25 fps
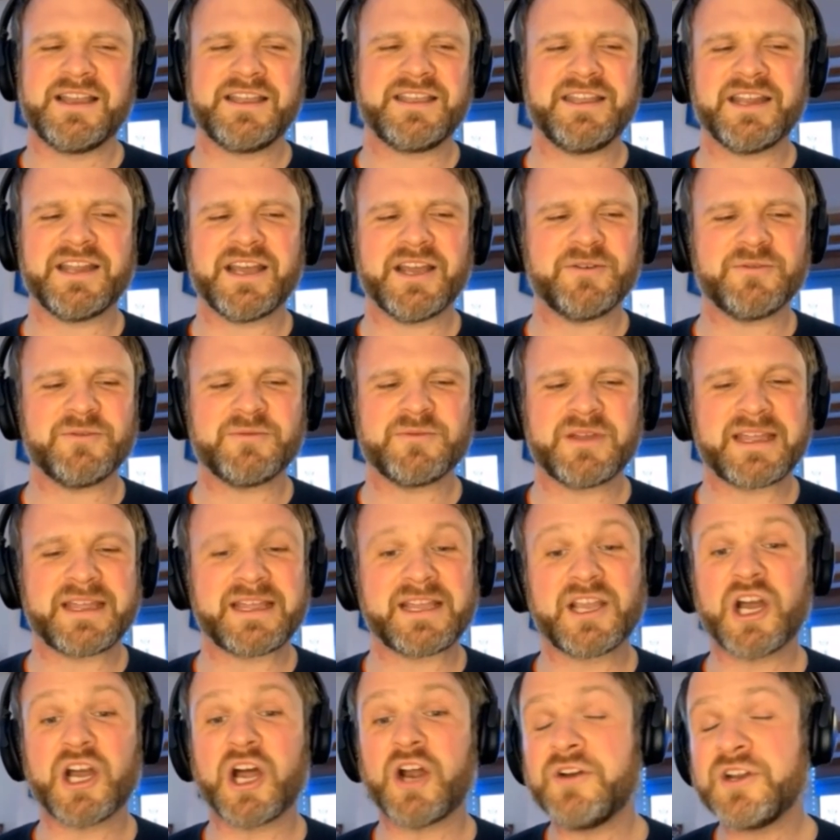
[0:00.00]
you know,
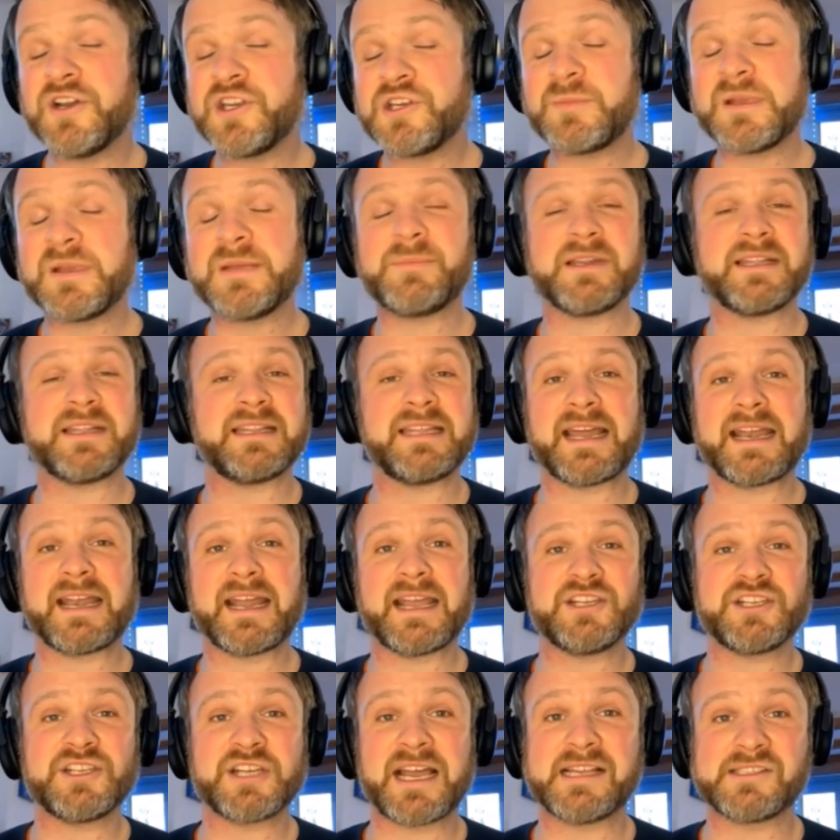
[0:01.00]
encourage people in the
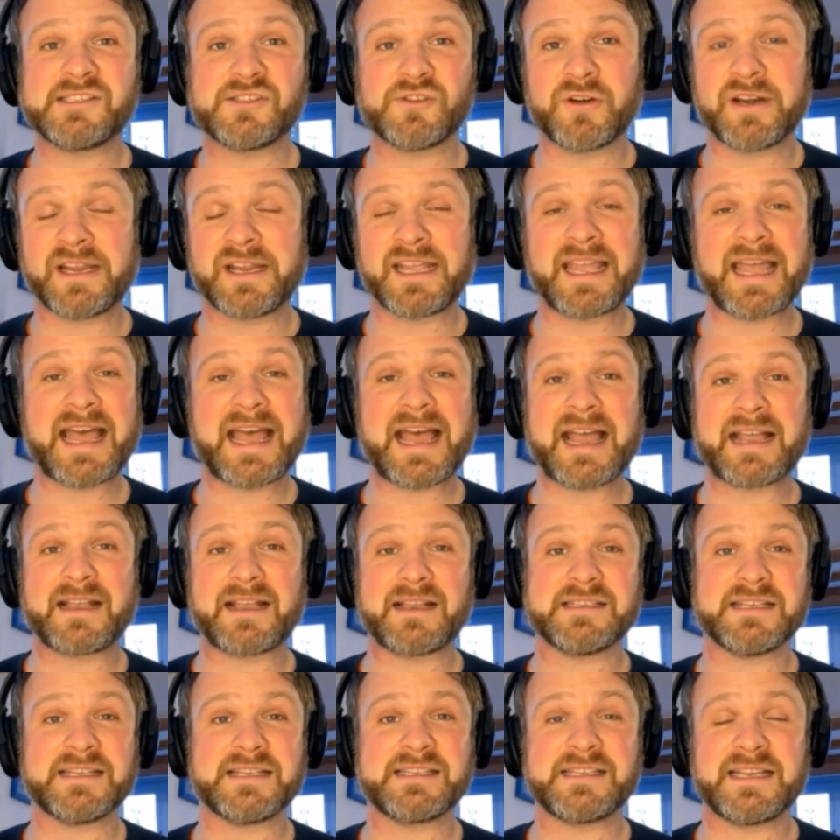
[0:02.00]
NHS or in care,
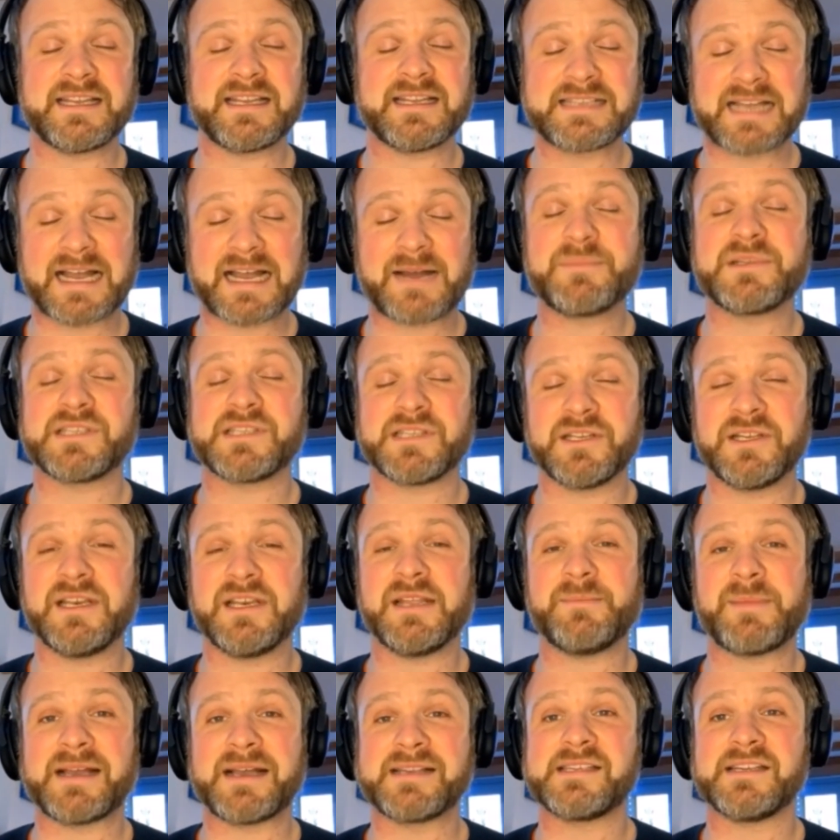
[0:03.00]
because it's absolutely
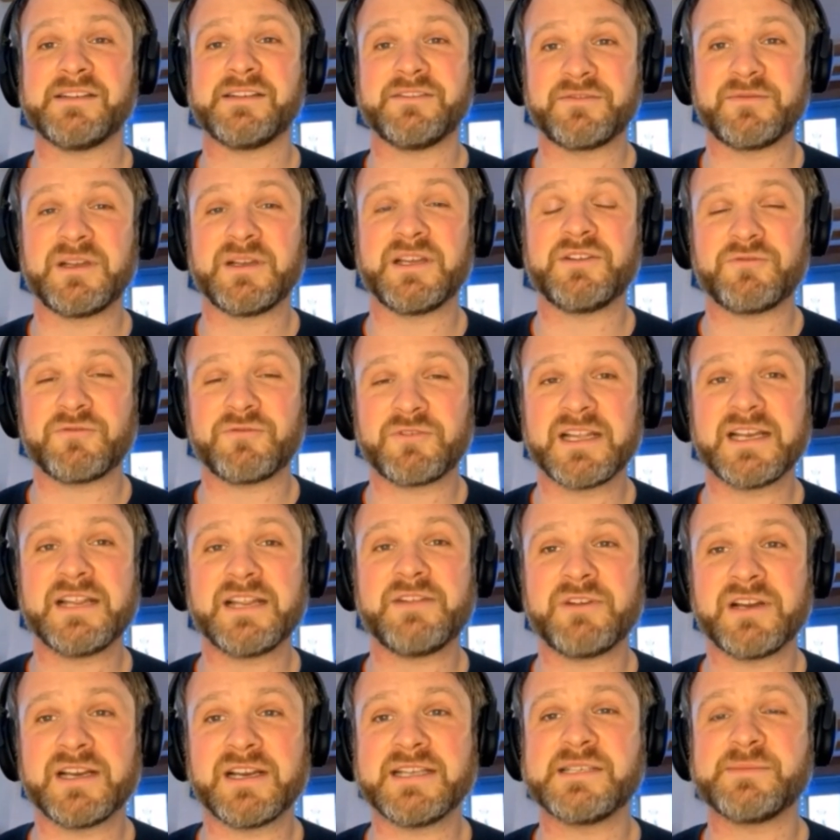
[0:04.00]
massive. It really,
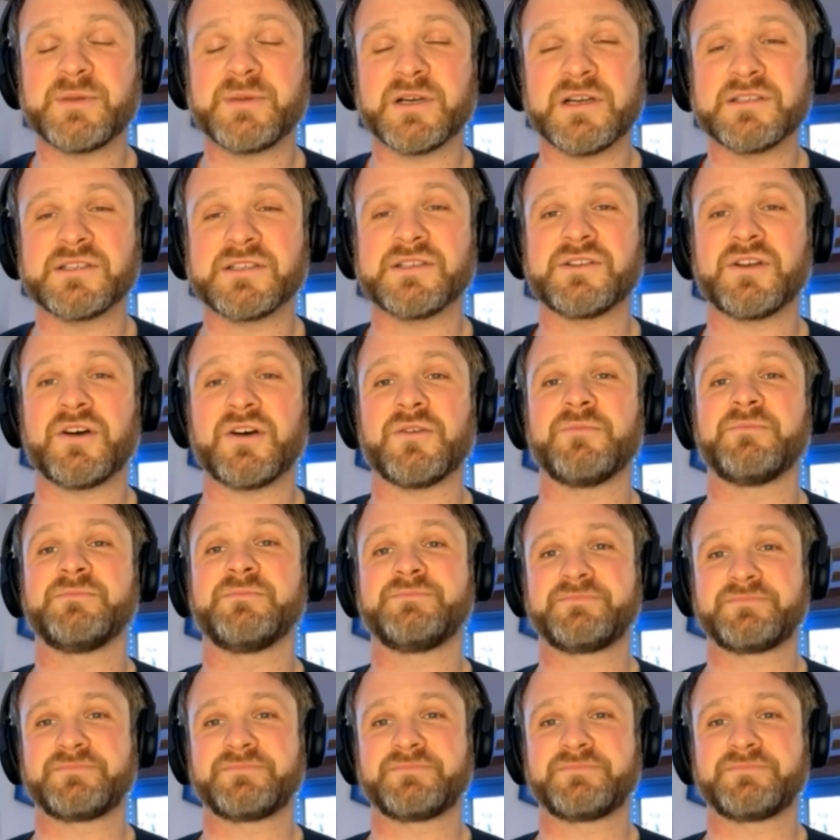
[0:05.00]
really spurs us on.